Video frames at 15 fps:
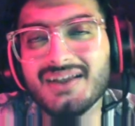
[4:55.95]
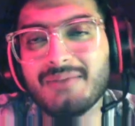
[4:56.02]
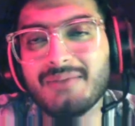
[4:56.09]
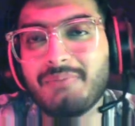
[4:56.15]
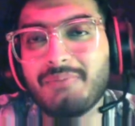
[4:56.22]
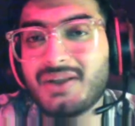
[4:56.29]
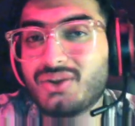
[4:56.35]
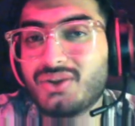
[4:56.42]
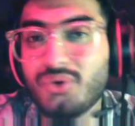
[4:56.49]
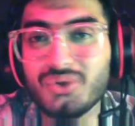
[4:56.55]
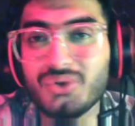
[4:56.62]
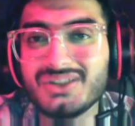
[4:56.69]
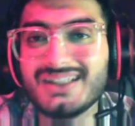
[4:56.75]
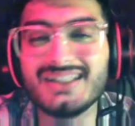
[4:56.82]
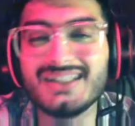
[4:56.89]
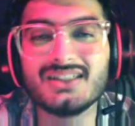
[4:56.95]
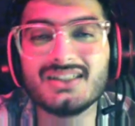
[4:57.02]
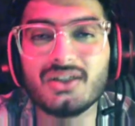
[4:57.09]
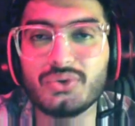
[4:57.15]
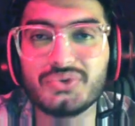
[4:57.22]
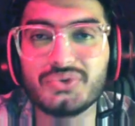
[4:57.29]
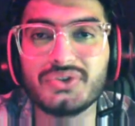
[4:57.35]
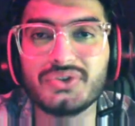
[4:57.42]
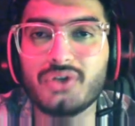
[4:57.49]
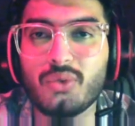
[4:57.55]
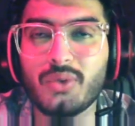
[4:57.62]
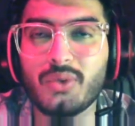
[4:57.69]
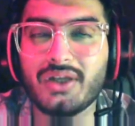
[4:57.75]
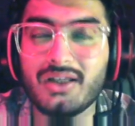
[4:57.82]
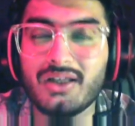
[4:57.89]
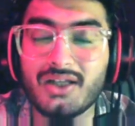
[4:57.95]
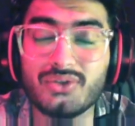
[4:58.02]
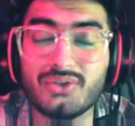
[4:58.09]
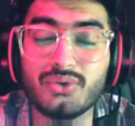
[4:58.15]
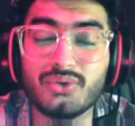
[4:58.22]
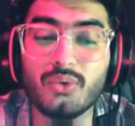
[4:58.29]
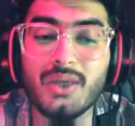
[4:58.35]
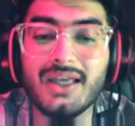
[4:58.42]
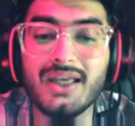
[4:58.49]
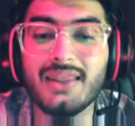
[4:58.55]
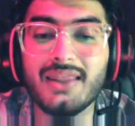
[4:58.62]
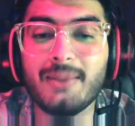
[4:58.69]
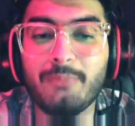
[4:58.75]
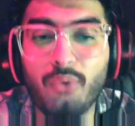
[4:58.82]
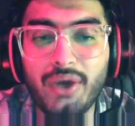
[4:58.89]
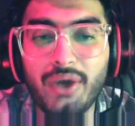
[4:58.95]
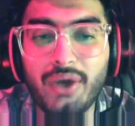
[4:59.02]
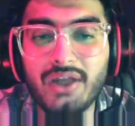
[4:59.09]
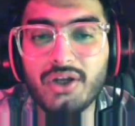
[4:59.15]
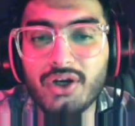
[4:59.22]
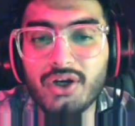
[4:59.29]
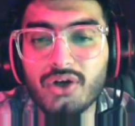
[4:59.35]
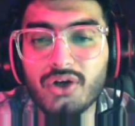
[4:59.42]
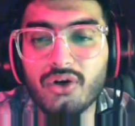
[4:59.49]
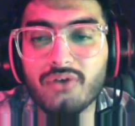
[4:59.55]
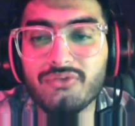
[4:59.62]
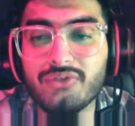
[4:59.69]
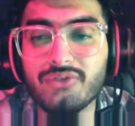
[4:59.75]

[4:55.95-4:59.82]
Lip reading: but those leads are usually not working out. So the point here of